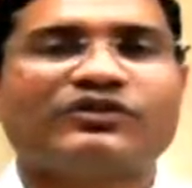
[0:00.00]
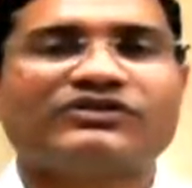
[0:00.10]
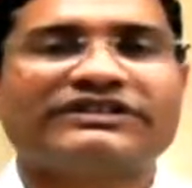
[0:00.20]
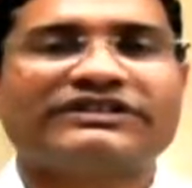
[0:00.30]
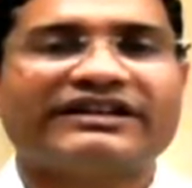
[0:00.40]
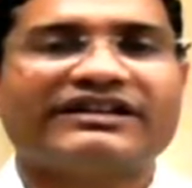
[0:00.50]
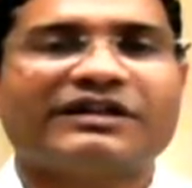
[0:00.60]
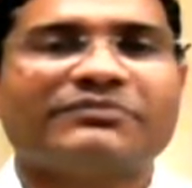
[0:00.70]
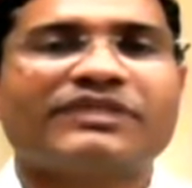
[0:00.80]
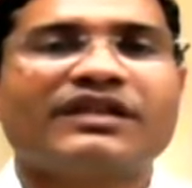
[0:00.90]
doesn't
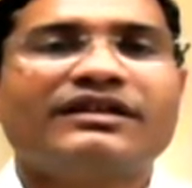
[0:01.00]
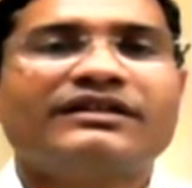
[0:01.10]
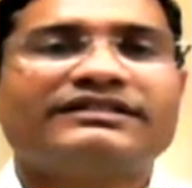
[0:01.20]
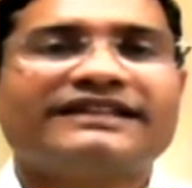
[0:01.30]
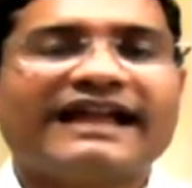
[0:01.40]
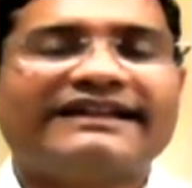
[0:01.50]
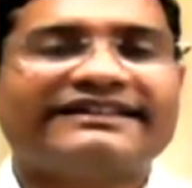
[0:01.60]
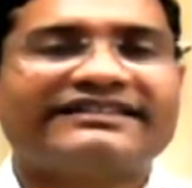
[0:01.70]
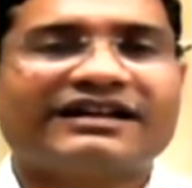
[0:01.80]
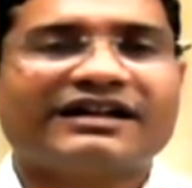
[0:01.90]
come, the
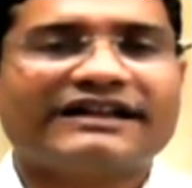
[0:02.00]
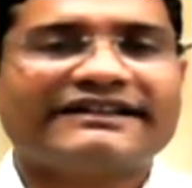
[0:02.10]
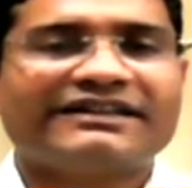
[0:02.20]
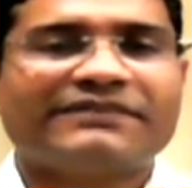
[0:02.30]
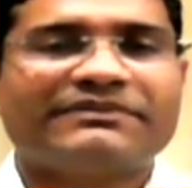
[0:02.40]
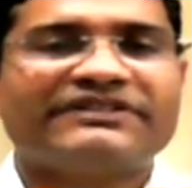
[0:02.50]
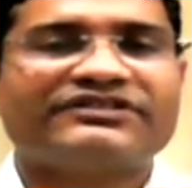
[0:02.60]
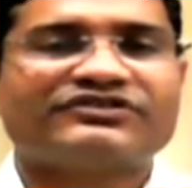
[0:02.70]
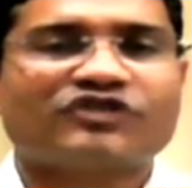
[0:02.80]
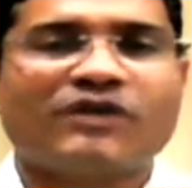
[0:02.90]
IT's, IT companies
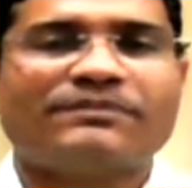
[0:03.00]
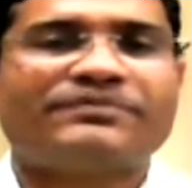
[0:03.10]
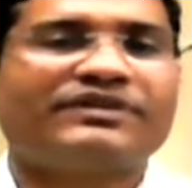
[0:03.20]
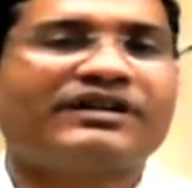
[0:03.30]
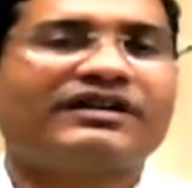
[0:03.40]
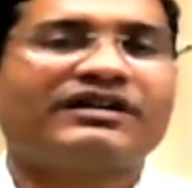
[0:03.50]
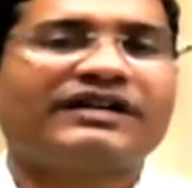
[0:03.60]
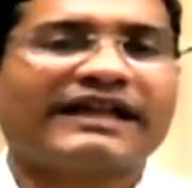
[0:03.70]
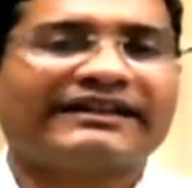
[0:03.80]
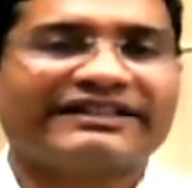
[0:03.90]
stop uh,
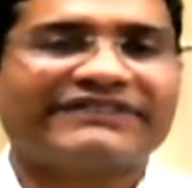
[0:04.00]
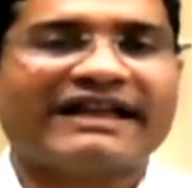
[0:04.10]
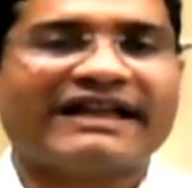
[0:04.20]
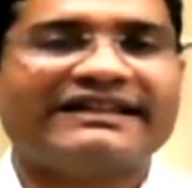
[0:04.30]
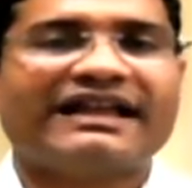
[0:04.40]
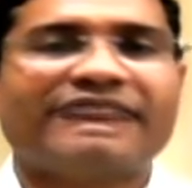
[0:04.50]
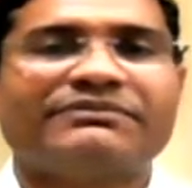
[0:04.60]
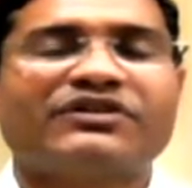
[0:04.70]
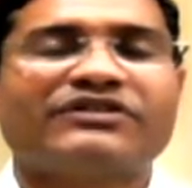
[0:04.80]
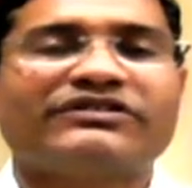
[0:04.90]
aggressive hiring and
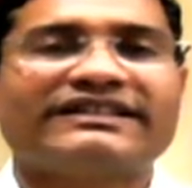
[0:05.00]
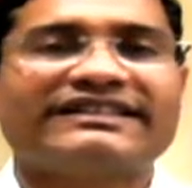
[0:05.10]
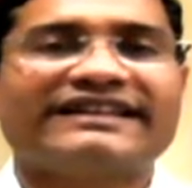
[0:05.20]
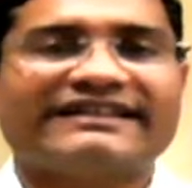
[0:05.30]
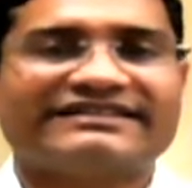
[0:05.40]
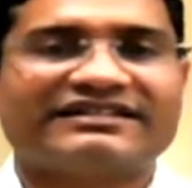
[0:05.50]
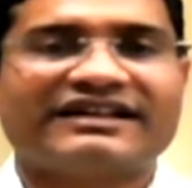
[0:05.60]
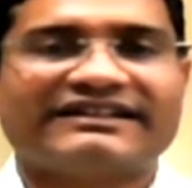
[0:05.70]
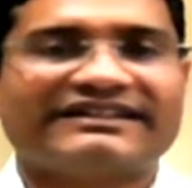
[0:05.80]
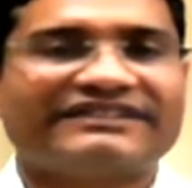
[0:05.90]
because there is a natural
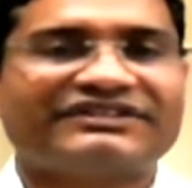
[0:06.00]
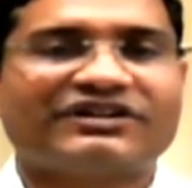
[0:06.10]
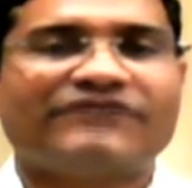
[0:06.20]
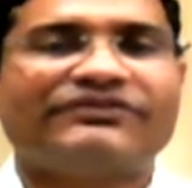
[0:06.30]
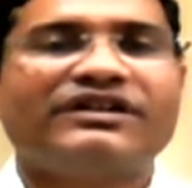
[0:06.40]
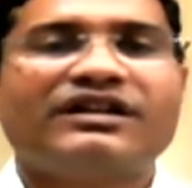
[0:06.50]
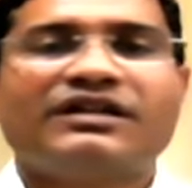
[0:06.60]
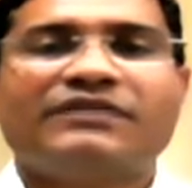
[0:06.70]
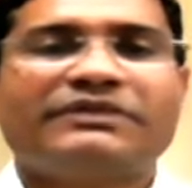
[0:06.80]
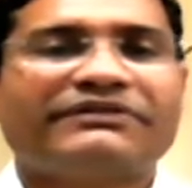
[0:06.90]
attrition of
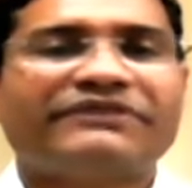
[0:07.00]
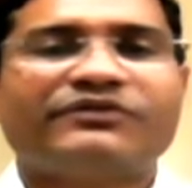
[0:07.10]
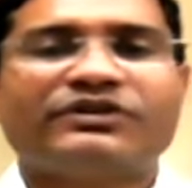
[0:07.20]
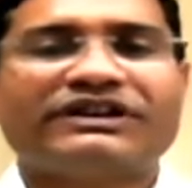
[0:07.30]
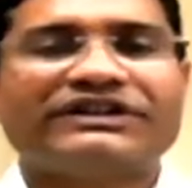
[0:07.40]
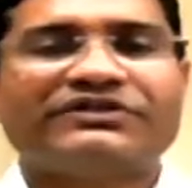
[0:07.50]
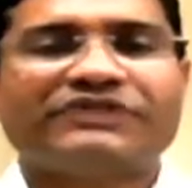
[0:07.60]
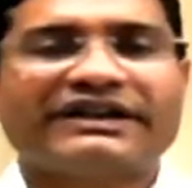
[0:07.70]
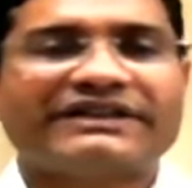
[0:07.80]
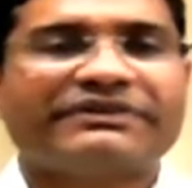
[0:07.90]
between 14 to
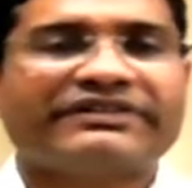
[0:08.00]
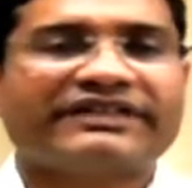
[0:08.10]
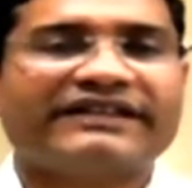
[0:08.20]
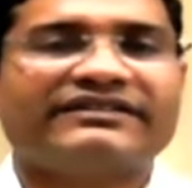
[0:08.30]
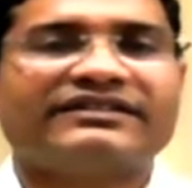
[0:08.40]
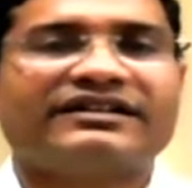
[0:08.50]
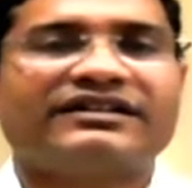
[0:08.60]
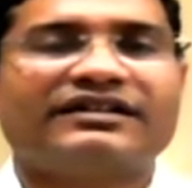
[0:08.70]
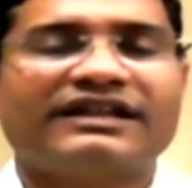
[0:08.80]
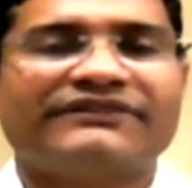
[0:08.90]
20%,
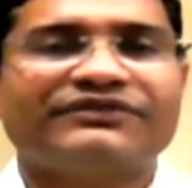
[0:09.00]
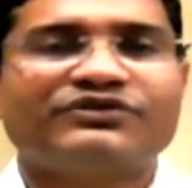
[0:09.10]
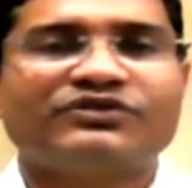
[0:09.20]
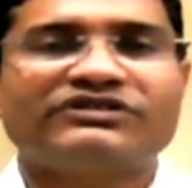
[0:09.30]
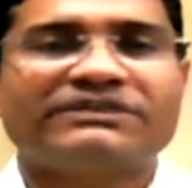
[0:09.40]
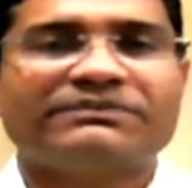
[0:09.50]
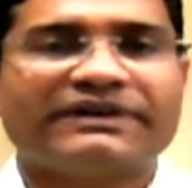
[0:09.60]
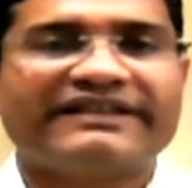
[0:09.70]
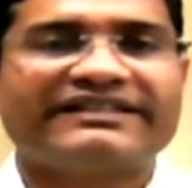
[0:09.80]
uh, if you don't replace it